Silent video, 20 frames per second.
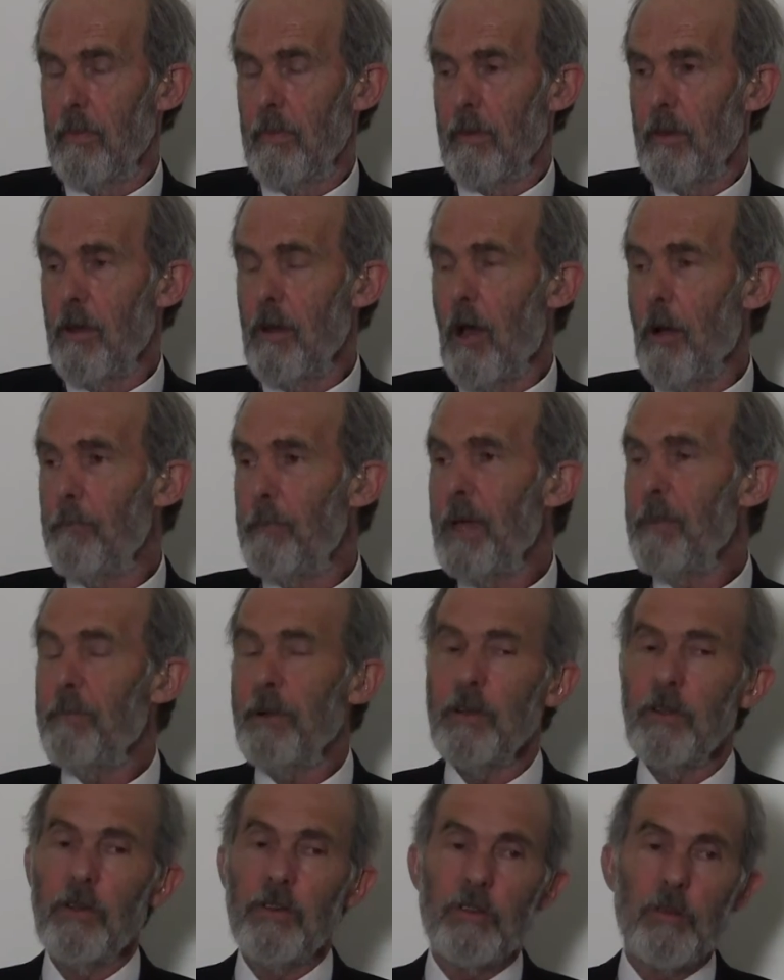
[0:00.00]
You know,
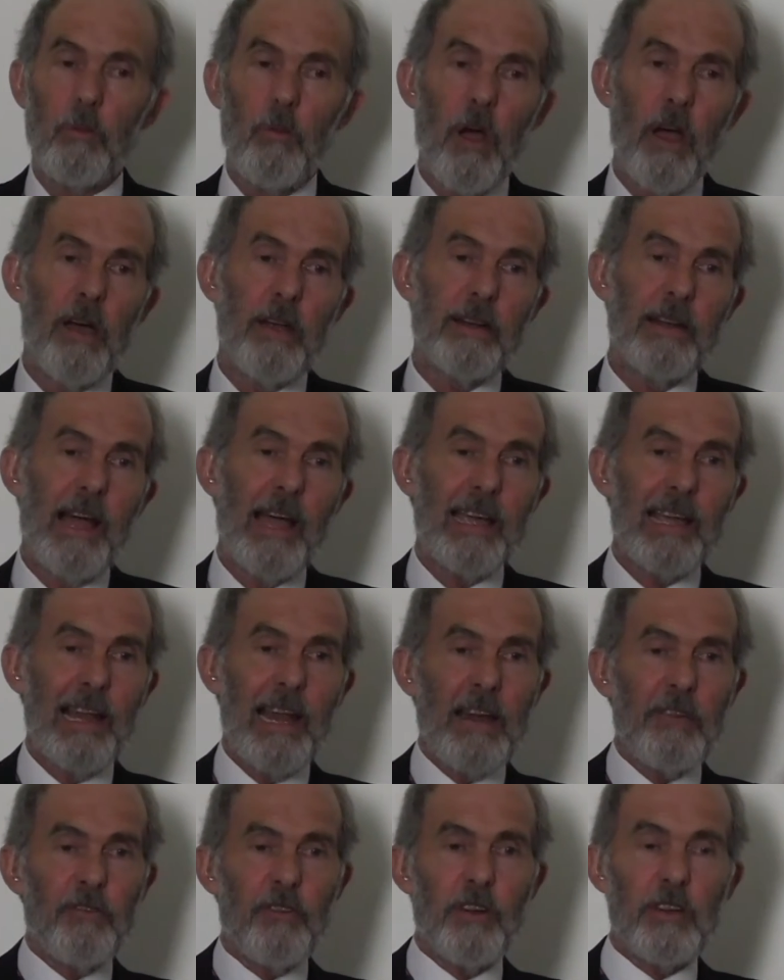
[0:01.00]
people use the word like
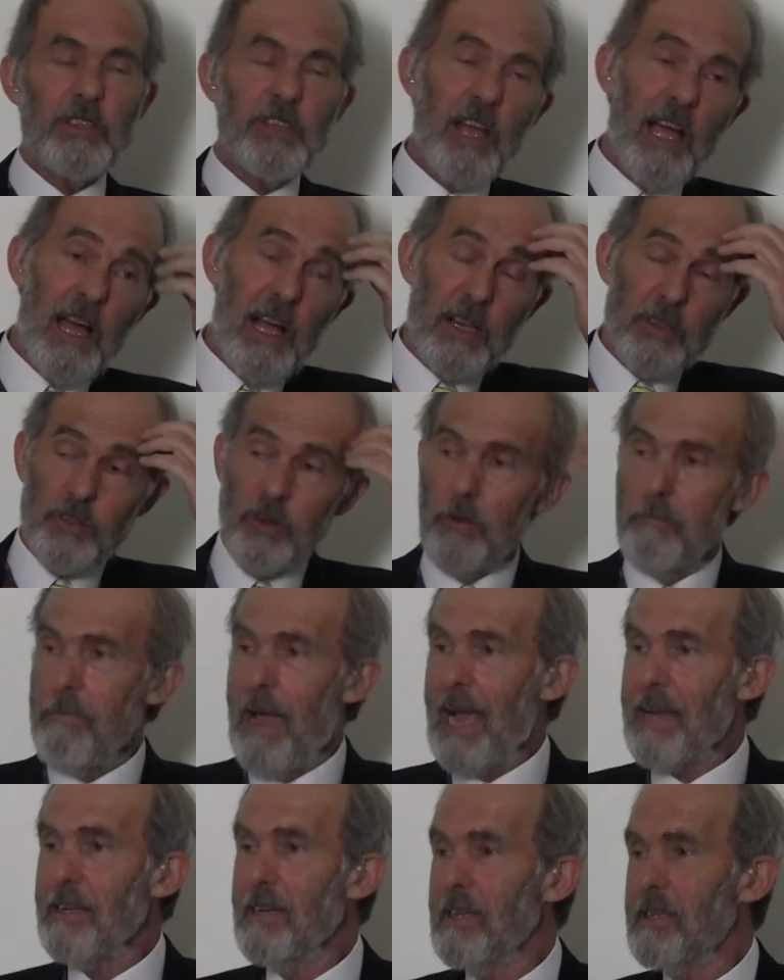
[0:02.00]
electric charge or
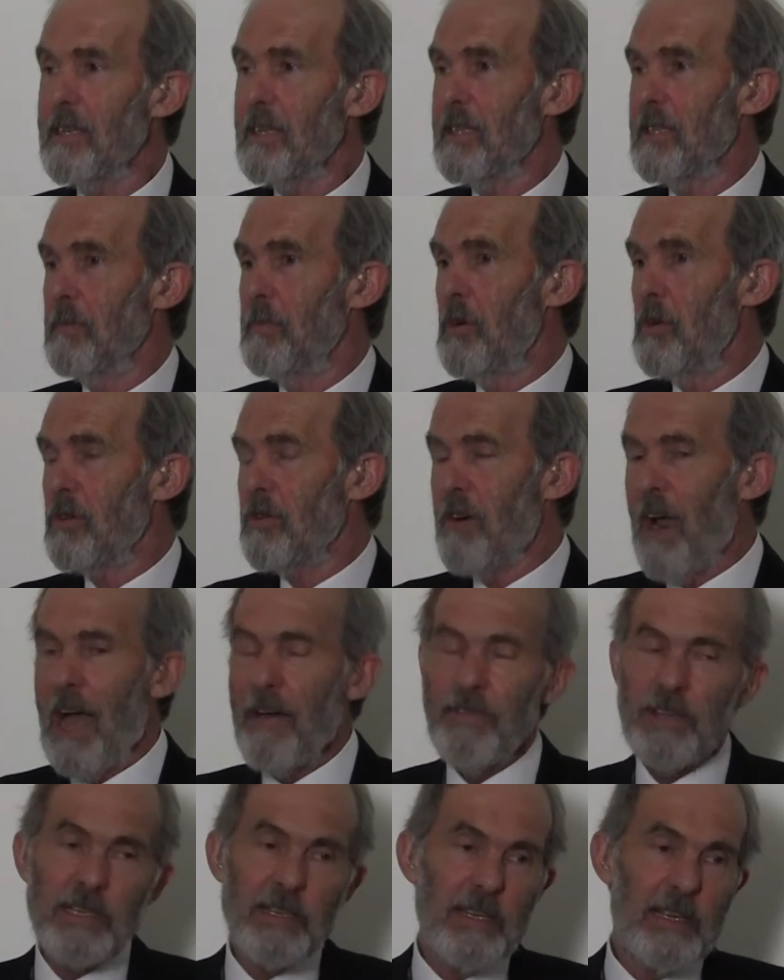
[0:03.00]
magnetism or
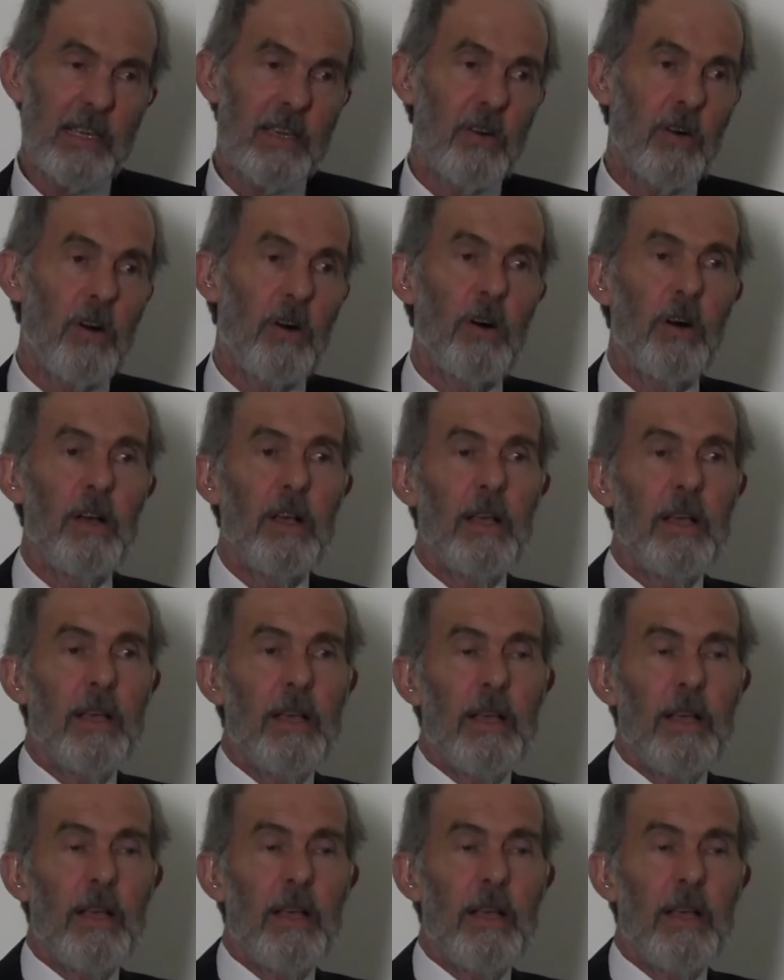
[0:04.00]
gravity or,